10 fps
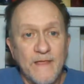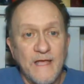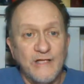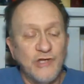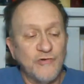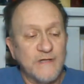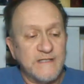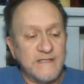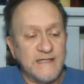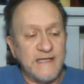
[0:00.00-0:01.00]
you
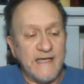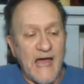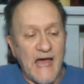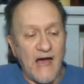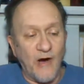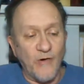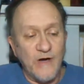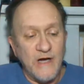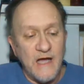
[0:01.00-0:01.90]
can see how